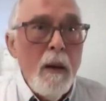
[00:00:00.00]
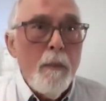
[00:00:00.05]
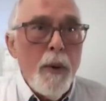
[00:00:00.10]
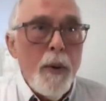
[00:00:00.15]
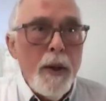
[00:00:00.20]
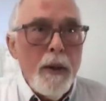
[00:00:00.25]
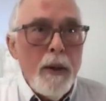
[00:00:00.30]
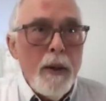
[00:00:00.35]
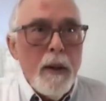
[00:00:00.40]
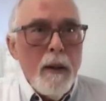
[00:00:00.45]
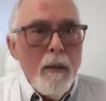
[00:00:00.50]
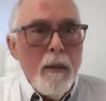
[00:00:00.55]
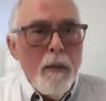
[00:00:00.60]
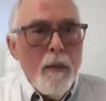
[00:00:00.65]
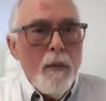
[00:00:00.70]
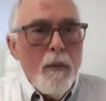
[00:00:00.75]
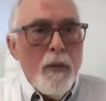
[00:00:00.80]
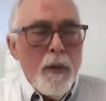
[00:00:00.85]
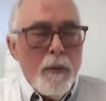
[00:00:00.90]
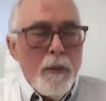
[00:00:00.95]
But
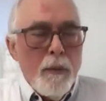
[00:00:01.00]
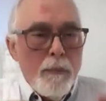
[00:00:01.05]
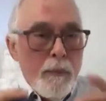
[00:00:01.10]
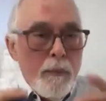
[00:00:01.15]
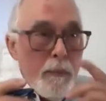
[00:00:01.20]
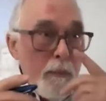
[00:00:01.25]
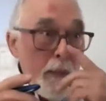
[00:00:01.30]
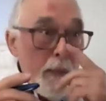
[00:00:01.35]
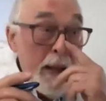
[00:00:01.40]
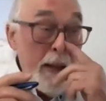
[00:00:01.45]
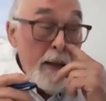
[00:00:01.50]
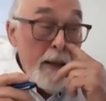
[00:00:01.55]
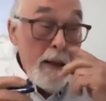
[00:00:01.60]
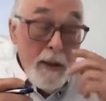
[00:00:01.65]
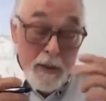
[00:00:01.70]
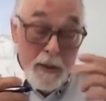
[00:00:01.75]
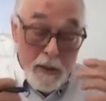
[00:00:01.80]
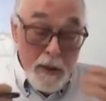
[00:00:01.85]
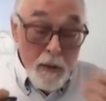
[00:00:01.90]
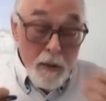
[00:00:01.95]

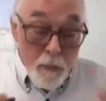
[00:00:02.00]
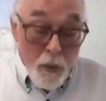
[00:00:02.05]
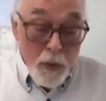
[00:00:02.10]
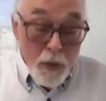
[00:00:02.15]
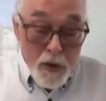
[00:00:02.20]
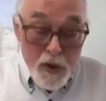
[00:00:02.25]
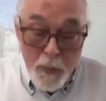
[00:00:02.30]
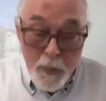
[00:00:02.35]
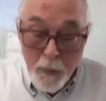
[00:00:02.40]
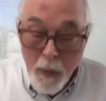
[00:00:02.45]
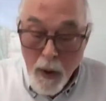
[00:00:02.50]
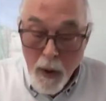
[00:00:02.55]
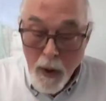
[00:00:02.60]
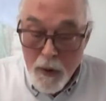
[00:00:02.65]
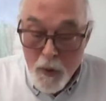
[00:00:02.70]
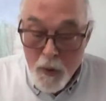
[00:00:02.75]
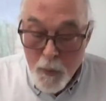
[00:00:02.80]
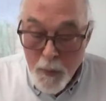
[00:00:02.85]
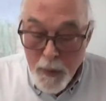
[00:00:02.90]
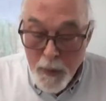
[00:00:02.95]
it really
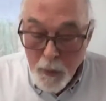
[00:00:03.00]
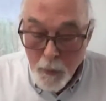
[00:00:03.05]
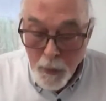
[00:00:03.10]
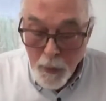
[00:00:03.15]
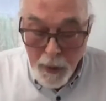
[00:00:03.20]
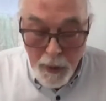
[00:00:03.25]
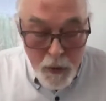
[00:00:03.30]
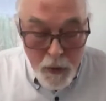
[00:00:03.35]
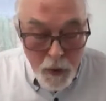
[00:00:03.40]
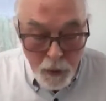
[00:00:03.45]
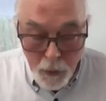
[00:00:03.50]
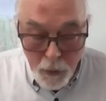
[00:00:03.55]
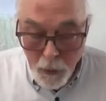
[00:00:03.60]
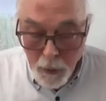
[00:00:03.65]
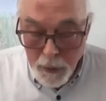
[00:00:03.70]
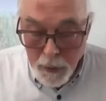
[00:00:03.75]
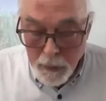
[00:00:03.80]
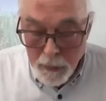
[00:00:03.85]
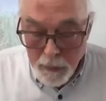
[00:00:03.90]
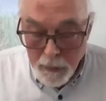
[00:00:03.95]
surprised me when I took a
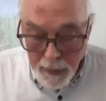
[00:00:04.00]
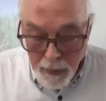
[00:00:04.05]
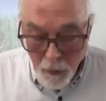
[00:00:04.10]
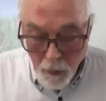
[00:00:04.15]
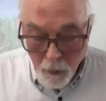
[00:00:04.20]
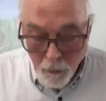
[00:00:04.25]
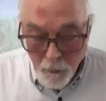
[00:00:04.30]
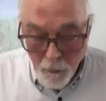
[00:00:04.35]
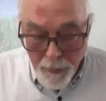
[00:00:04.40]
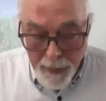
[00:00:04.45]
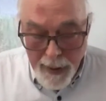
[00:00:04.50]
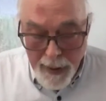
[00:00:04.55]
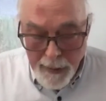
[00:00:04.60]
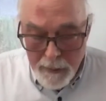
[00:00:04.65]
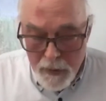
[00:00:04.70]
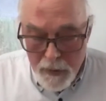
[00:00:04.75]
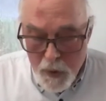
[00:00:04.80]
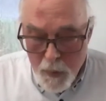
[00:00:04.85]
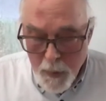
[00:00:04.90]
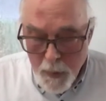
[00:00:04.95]
look at all the
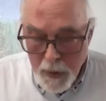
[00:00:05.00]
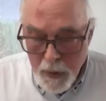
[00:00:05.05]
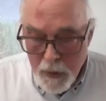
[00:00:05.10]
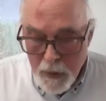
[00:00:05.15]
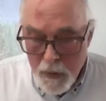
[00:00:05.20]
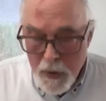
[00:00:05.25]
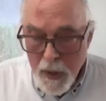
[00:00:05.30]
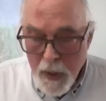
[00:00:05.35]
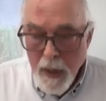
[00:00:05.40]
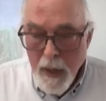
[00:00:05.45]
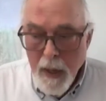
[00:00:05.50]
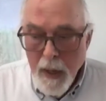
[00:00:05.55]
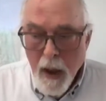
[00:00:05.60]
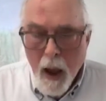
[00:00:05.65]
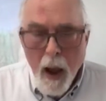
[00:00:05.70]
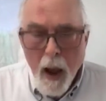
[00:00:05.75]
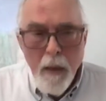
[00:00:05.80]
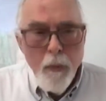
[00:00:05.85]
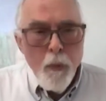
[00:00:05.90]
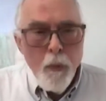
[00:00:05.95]
patents, because
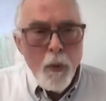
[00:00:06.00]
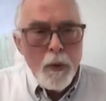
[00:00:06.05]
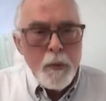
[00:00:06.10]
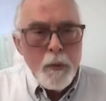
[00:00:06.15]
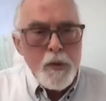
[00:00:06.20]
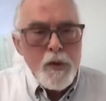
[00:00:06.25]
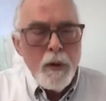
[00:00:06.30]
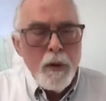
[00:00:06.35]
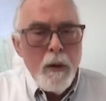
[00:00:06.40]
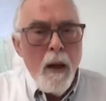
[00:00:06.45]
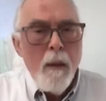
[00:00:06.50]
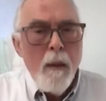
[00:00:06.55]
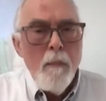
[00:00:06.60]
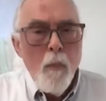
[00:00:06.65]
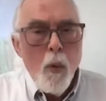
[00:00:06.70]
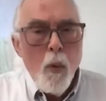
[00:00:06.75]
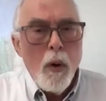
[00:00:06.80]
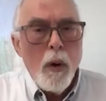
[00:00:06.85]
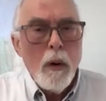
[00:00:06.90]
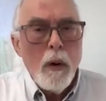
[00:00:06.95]
I thought it was a lot
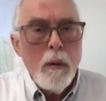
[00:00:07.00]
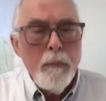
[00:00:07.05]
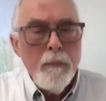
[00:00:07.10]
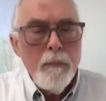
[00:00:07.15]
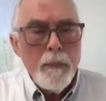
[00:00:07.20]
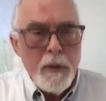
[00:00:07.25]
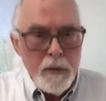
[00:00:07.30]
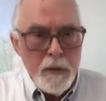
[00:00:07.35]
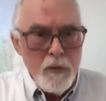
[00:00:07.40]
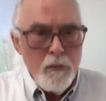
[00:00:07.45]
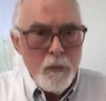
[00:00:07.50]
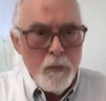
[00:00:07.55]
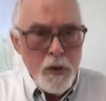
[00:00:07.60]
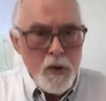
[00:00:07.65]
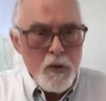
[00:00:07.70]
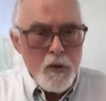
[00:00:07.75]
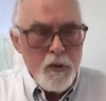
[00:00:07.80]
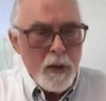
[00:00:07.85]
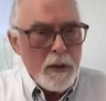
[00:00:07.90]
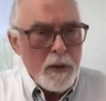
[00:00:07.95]
more
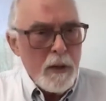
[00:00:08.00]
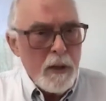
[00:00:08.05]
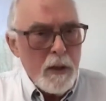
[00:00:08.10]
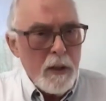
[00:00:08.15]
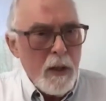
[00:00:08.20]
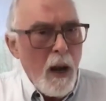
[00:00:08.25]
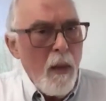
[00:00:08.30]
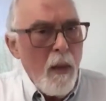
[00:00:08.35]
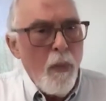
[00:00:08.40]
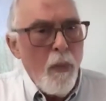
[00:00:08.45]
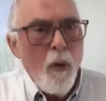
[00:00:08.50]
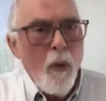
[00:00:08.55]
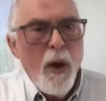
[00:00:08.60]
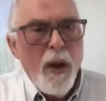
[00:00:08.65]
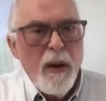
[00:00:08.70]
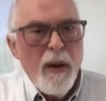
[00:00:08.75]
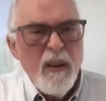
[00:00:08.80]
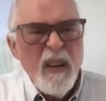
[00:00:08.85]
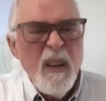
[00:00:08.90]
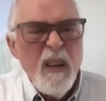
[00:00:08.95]
restricted. I
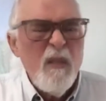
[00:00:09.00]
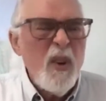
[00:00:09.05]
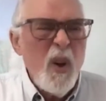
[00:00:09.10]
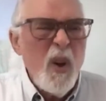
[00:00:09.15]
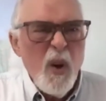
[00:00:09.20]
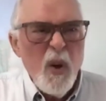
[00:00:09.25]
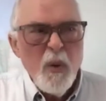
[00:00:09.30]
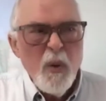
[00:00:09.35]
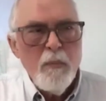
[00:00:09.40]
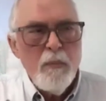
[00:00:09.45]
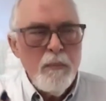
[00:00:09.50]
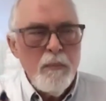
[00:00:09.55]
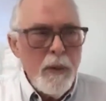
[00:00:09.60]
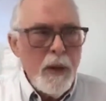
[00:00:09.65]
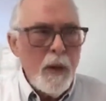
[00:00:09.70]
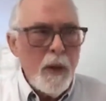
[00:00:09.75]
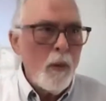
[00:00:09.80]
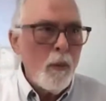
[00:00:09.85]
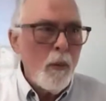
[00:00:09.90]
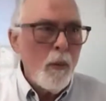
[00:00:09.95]
thought, even though
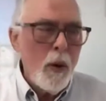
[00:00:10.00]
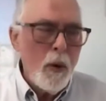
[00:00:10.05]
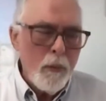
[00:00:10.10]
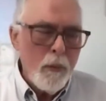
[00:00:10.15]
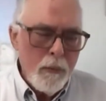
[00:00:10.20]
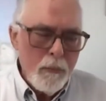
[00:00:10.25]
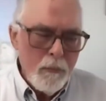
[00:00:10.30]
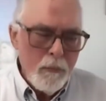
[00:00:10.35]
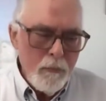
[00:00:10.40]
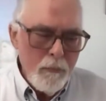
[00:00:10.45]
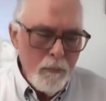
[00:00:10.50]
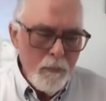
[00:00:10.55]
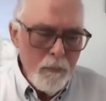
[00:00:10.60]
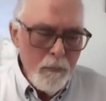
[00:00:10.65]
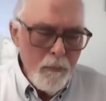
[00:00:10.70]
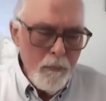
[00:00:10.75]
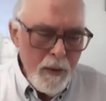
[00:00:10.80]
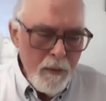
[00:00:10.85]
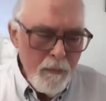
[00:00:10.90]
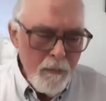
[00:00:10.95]
Neil
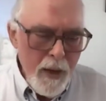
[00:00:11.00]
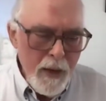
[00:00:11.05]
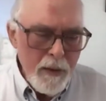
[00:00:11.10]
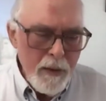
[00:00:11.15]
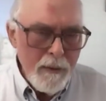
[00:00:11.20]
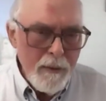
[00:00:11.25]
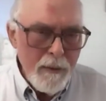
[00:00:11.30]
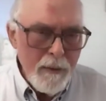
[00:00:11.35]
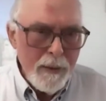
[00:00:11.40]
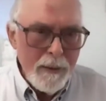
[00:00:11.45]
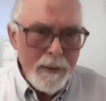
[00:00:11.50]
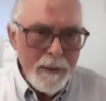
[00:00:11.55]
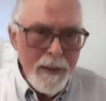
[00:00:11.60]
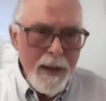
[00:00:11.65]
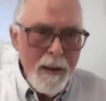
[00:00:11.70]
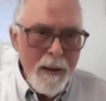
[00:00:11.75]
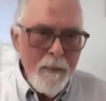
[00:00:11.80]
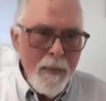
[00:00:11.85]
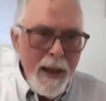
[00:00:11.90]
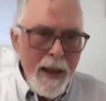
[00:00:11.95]
invented the
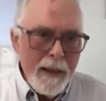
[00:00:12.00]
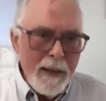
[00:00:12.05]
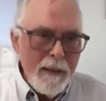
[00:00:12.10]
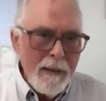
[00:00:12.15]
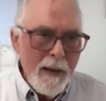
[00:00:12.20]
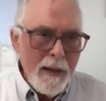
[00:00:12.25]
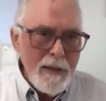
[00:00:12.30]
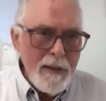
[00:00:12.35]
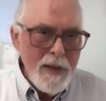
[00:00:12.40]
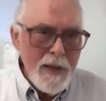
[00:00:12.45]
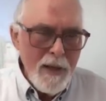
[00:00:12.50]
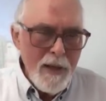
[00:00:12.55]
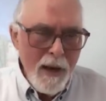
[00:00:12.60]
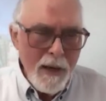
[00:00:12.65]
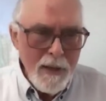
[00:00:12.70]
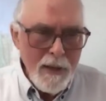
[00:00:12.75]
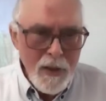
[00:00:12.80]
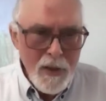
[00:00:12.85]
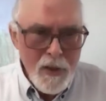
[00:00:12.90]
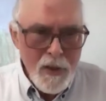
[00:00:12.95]
name back in
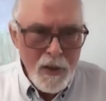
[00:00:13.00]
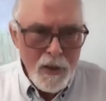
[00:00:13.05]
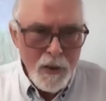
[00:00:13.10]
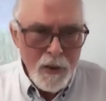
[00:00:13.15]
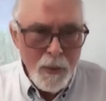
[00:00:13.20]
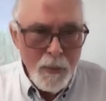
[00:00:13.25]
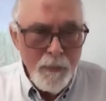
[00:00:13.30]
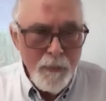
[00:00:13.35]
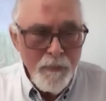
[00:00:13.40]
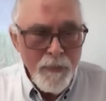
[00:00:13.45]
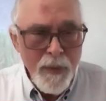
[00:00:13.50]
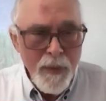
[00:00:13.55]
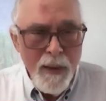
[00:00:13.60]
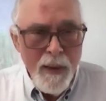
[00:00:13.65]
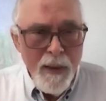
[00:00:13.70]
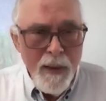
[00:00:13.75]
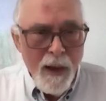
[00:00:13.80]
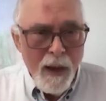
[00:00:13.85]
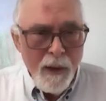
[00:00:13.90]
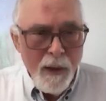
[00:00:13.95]
1992,
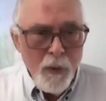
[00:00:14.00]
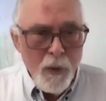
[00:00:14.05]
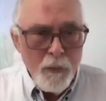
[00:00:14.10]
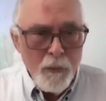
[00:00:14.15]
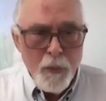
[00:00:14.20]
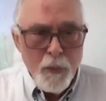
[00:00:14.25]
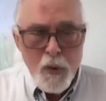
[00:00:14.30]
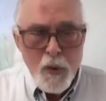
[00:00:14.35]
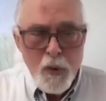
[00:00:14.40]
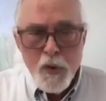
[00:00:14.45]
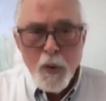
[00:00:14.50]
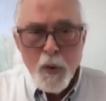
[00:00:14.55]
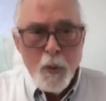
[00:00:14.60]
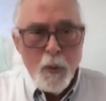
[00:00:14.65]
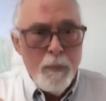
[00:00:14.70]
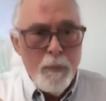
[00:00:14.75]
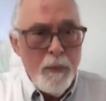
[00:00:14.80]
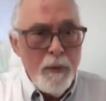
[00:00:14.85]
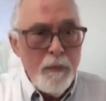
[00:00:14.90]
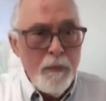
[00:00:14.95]
I thought for sure it
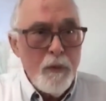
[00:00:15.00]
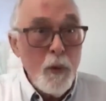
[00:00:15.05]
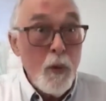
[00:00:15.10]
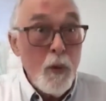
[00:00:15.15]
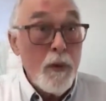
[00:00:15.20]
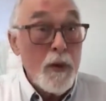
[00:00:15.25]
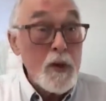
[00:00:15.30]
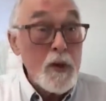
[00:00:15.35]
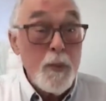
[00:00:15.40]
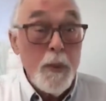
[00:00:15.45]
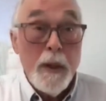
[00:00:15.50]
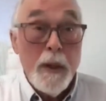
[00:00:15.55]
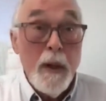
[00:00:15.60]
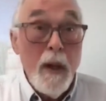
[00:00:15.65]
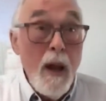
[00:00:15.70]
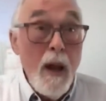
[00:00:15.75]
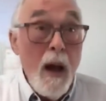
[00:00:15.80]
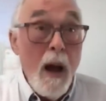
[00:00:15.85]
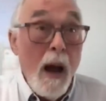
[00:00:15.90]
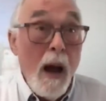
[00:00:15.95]
would be fewer than this, but
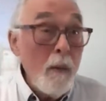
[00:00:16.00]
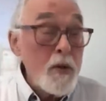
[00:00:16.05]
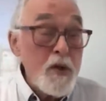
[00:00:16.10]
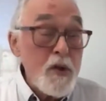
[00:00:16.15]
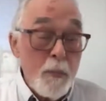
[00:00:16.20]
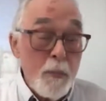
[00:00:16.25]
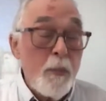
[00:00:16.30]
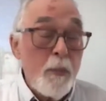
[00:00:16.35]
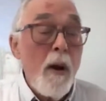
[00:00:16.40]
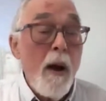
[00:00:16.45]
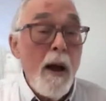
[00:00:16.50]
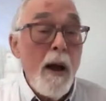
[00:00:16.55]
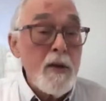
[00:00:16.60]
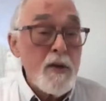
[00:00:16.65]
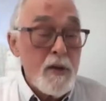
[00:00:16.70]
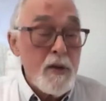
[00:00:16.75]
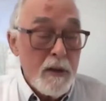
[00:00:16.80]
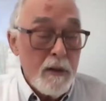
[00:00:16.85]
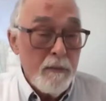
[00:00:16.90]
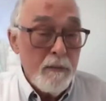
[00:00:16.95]
I was
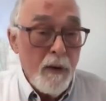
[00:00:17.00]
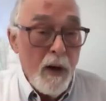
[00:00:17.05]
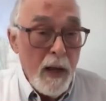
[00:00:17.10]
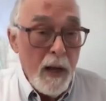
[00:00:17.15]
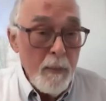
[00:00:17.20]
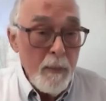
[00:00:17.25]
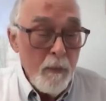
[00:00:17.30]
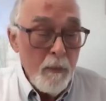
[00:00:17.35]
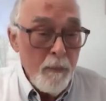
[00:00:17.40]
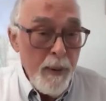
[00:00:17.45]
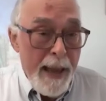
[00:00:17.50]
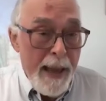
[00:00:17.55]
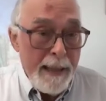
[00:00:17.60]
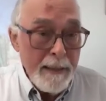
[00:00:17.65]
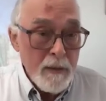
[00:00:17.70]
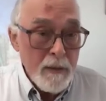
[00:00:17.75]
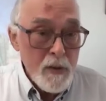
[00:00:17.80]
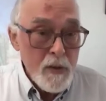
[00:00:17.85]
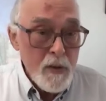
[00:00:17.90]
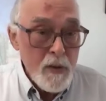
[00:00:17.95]
surprised at the volume of
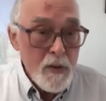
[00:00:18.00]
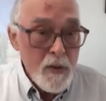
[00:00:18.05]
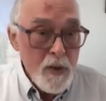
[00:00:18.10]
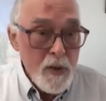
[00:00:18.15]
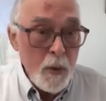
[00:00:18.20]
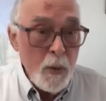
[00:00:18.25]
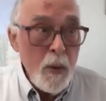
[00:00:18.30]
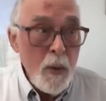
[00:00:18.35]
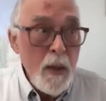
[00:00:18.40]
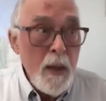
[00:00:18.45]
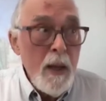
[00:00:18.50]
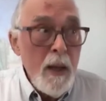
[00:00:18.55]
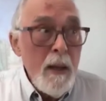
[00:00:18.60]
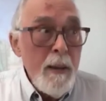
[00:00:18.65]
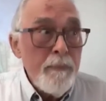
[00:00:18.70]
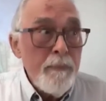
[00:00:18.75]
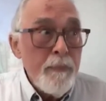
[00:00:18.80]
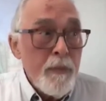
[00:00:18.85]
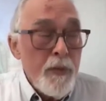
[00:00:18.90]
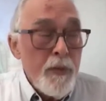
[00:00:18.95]
patents. So
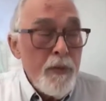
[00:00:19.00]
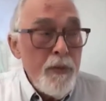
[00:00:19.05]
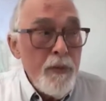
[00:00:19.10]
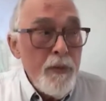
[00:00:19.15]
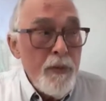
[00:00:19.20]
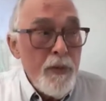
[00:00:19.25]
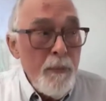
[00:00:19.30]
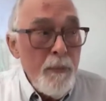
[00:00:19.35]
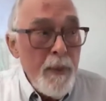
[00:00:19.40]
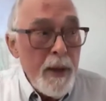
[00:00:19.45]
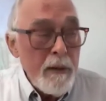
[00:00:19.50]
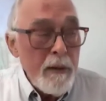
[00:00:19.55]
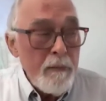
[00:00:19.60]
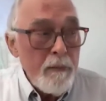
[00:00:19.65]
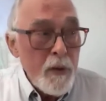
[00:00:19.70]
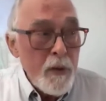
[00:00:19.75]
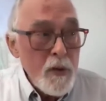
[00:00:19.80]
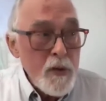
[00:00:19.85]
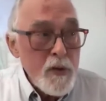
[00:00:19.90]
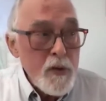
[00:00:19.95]
the
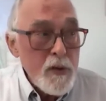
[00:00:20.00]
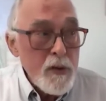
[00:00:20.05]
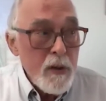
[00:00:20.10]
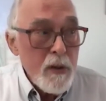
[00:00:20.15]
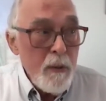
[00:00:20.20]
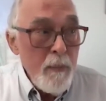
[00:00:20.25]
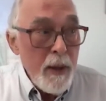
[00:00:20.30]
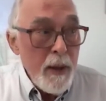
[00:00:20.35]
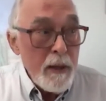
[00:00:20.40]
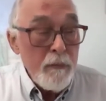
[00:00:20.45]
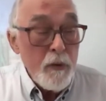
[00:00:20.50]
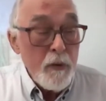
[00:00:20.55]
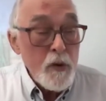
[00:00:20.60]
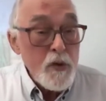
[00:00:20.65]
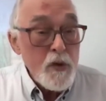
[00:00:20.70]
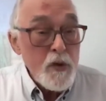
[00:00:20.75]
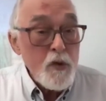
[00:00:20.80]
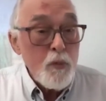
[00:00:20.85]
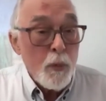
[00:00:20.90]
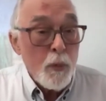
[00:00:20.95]

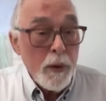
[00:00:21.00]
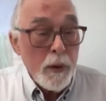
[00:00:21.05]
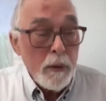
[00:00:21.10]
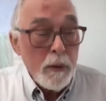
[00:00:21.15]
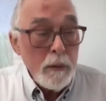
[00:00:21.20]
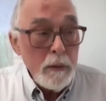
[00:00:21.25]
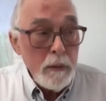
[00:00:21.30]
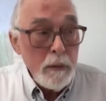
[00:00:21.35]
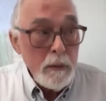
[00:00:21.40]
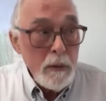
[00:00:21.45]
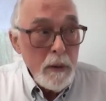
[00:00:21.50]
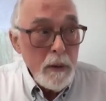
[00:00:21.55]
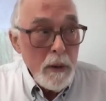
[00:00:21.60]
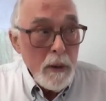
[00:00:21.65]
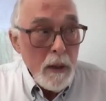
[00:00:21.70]
metaverse is real.